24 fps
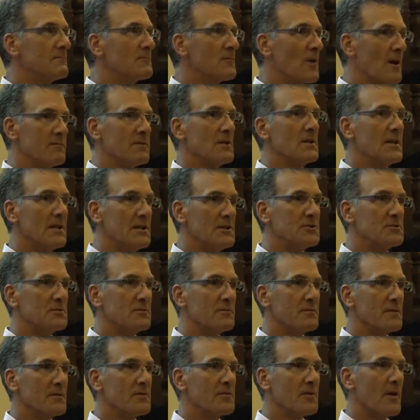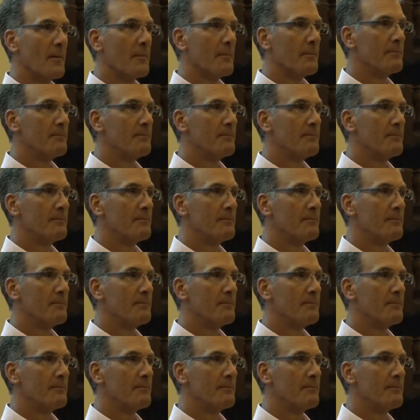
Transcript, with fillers: revelation for some,